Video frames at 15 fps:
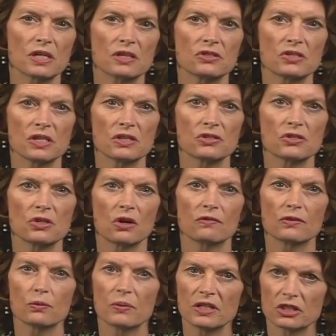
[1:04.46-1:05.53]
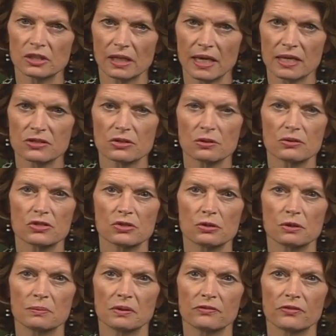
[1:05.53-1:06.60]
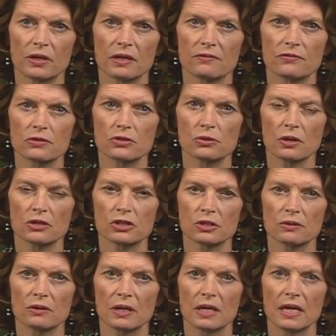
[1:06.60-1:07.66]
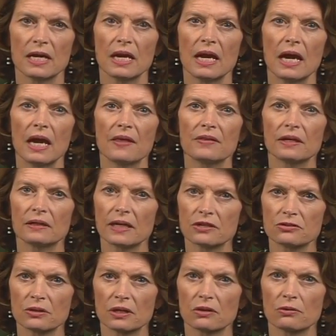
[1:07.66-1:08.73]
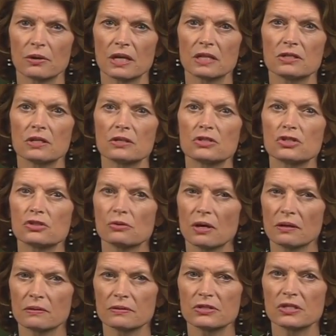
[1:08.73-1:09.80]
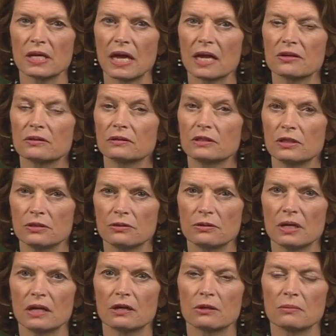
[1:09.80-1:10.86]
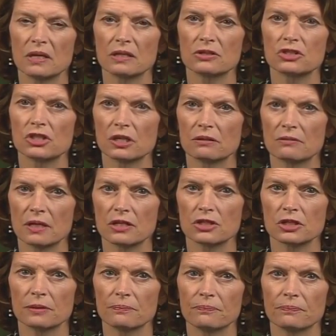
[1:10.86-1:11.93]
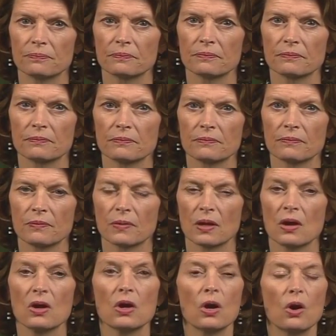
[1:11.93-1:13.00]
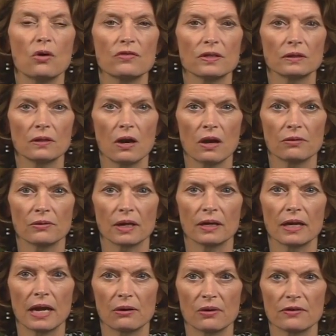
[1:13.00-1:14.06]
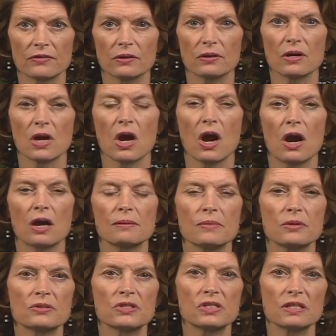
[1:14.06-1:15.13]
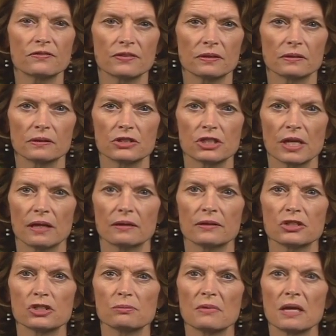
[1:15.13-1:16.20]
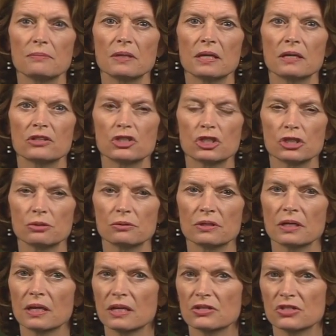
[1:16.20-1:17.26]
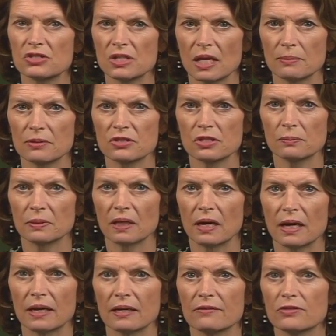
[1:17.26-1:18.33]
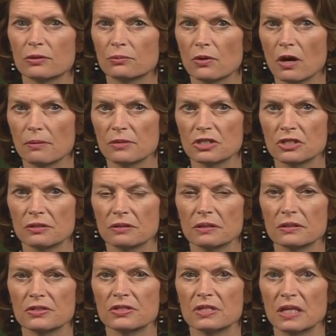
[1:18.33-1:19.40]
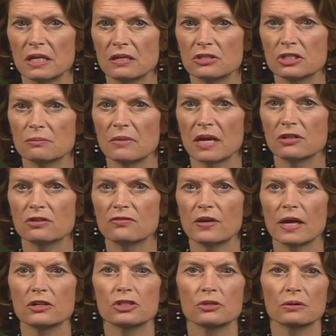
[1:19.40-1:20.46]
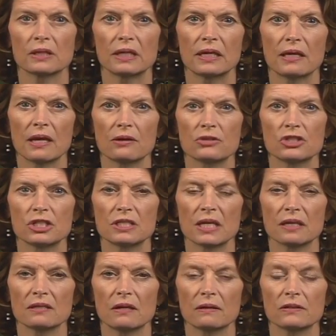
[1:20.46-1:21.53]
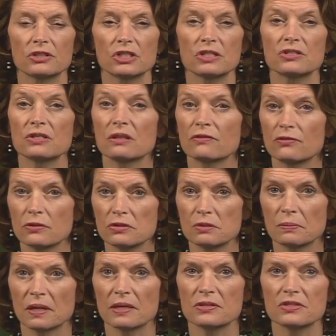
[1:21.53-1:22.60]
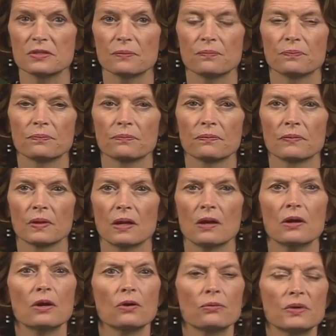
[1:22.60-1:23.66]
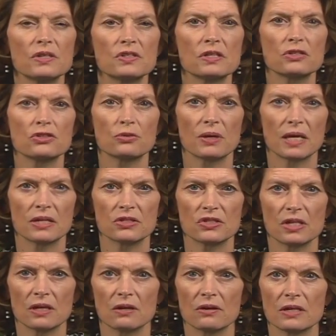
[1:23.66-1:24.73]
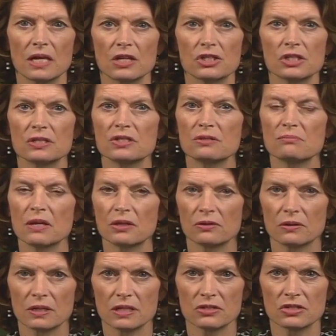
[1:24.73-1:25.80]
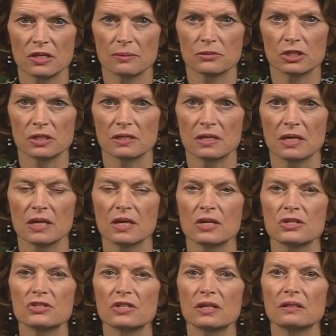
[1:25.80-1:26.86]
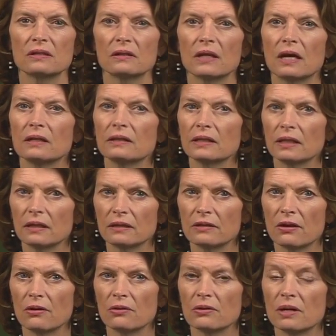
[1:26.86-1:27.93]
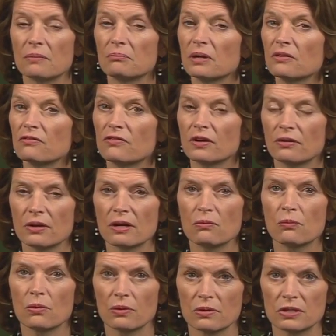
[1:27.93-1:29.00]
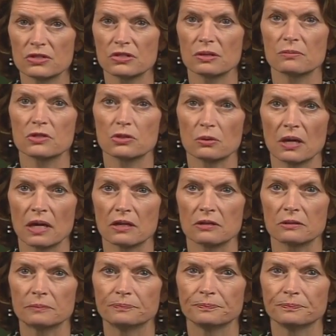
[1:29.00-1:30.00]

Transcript: exist over which lands are suitable for infrastructure, and the electric grid struggles to handle new intermittent generation. Over the long run, however, our most difficult challenge may be ensuring a stable supply of the raw materials needed to manufacture clean energy technologies in the first place. Recent trends in our nation's mineral consumption signal a little-known but very worrisome trend.